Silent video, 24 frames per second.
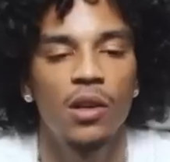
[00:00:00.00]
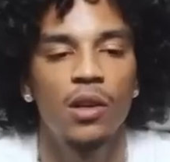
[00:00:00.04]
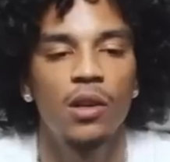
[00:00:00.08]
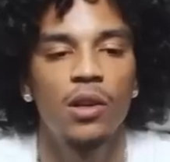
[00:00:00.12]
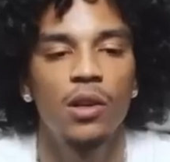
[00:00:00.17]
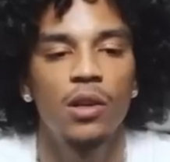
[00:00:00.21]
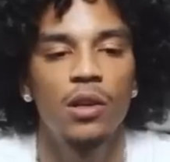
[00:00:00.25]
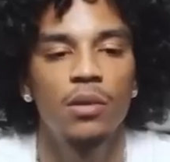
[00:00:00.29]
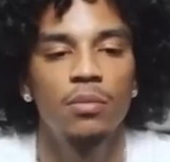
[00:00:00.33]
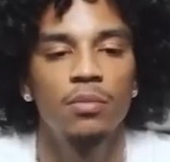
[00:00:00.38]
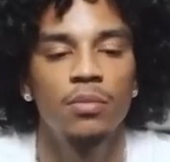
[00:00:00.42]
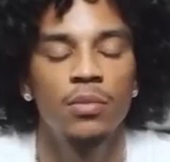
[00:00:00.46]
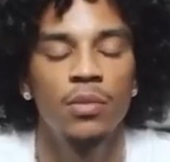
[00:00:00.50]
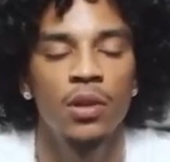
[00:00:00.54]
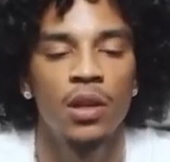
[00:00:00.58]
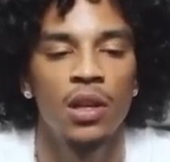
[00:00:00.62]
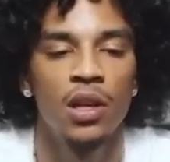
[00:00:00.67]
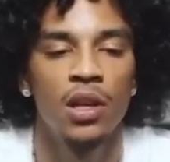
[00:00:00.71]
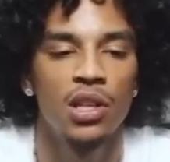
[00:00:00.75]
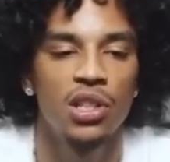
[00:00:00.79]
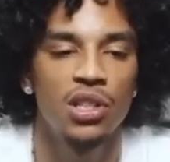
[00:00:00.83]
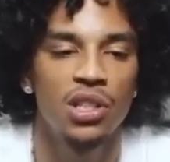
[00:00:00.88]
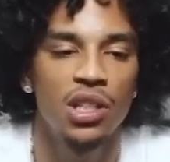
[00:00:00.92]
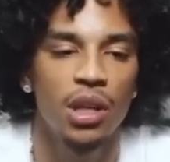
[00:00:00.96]
Um,
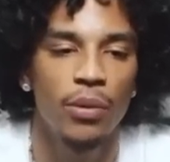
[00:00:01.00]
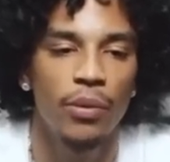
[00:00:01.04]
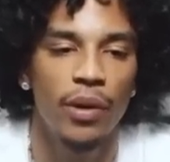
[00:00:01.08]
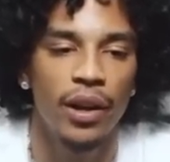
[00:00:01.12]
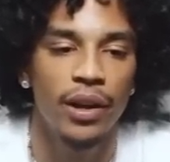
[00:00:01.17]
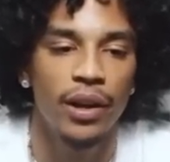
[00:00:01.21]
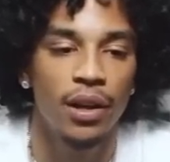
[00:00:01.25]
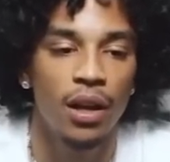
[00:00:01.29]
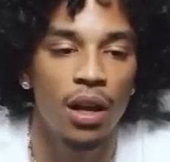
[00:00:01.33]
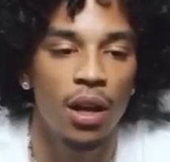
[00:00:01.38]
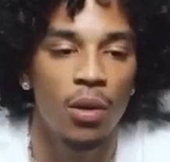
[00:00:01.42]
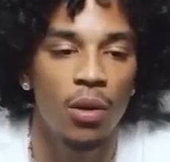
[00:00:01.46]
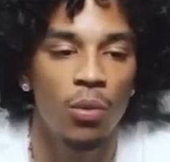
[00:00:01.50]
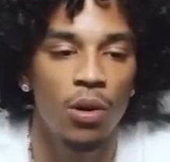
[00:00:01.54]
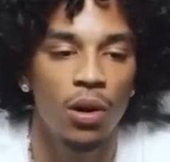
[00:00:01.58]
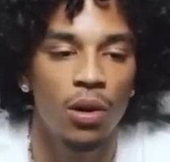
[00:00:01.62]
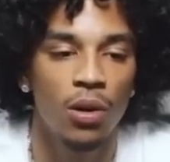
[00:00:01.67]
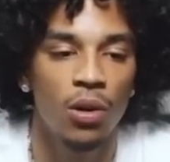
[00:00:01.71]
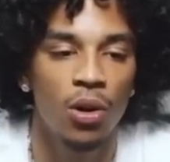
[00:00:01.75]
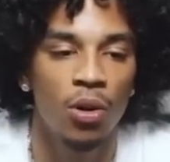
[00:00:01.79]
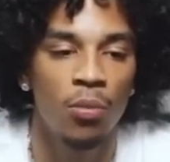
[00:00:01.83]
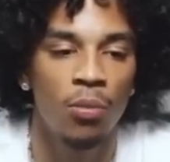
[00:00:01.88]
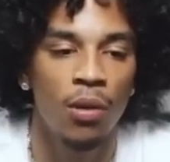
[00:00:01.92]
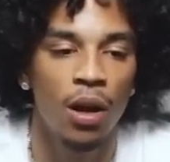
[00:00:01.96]
shit. Right now, I'm
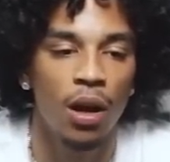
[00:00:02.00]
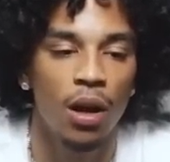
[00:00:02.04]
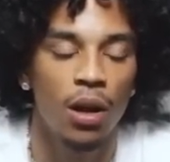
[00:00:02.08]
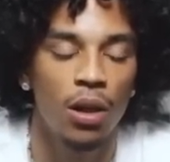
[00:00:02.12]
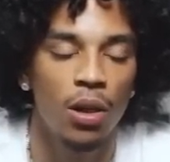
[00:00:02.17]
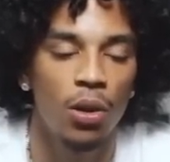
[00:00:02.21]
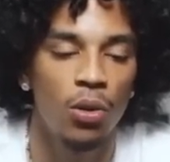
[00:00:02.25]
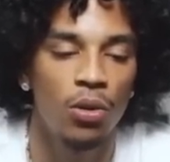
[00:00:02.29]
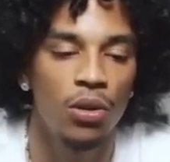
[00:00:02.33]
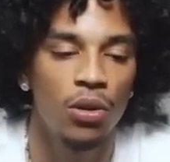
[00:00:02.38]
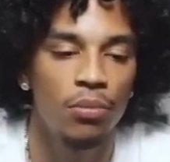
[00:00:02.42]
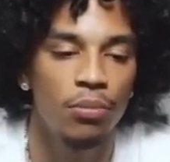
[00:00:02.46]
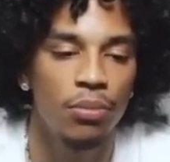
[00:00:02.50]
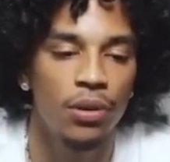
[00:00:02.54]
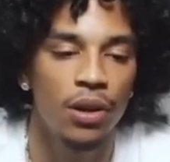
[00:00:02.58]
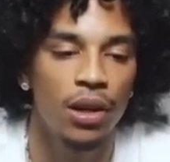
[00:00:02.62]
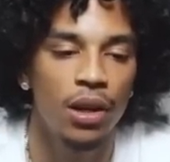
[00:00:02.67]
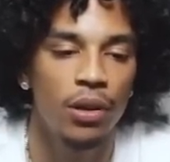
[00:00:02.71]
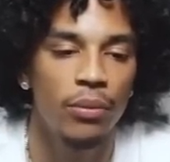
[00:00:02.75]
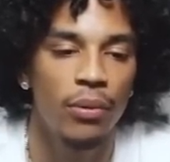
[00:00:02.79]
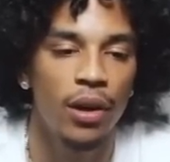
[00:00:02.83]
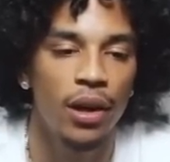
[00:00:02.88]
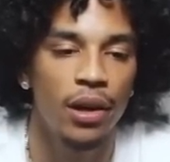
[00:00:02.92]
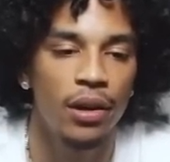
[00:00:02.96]
working on my clothing
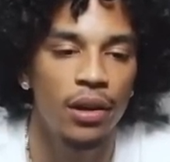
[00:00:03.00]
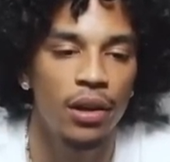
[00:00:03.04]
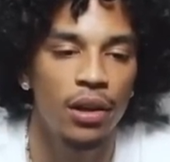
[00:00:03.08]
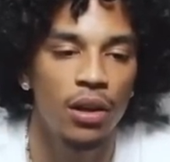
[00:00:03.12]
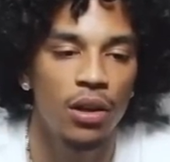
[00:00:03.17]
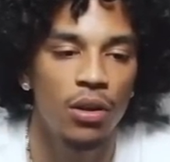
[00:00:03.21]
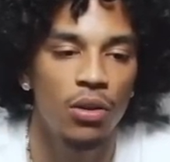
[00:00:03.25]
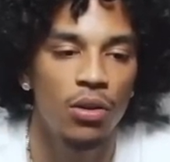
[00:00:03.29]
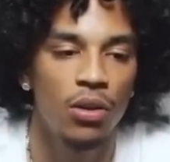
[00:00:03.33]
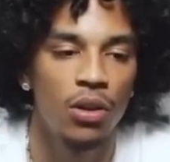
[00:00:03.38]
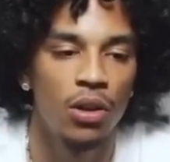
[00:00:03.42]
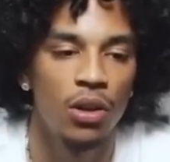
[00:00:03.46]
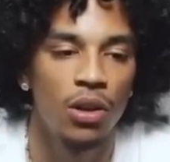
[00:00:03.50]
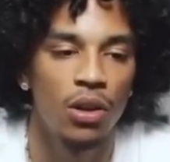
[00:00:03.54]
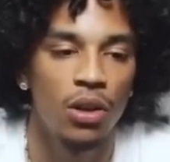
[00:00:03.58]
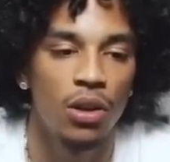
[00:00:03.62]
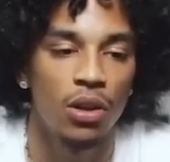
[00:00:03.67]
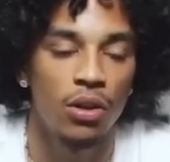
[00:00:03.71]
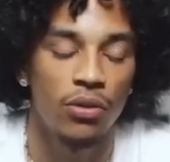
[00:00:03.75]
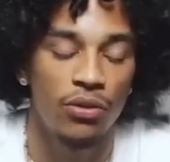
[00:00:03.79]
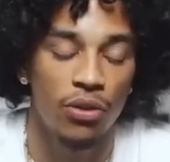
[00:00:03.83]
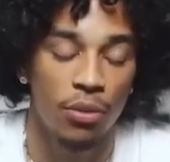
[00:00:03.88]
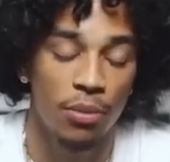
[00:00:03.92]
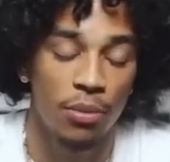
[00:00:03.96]
brand. Right now,
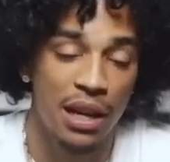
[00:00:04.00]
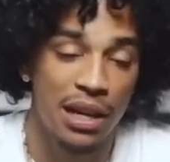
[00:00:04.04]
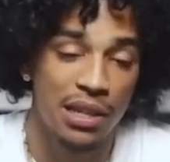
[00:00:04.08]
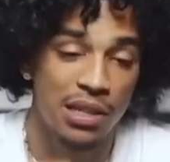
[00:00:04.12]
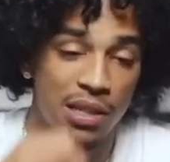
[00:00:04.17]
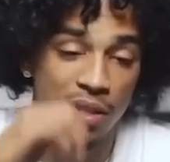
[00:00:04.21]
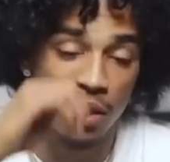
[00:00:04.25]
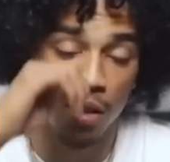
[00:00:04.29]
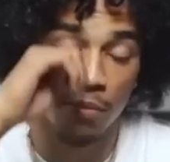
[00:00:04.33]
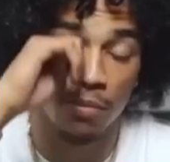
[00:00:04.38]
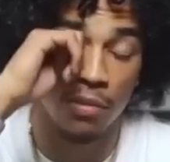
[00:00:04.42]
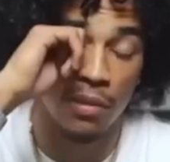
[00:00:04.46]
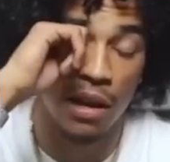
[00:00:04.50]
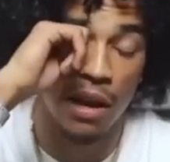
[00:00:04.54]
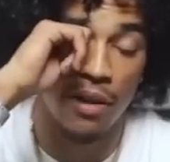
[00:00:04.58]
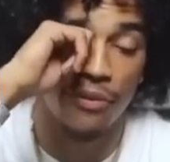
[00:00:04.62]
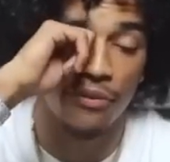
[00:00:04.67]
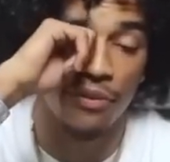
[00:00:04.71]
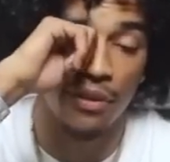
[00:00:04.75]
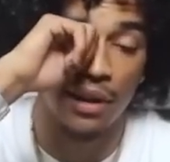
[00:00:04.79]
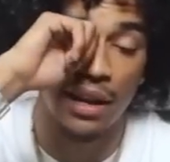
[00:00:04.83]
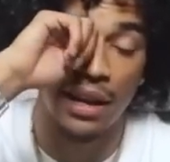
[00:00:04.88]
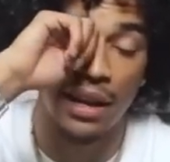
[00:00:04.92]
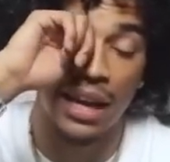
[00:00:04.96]
you feel me? That's something I
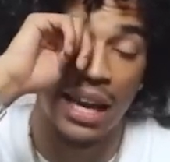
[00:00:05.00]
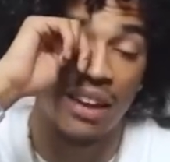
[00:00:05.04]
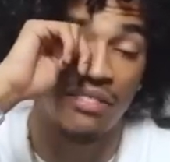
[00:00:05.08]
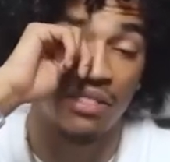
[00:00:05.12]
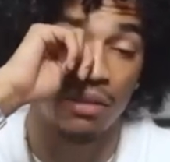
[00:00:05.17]
feel like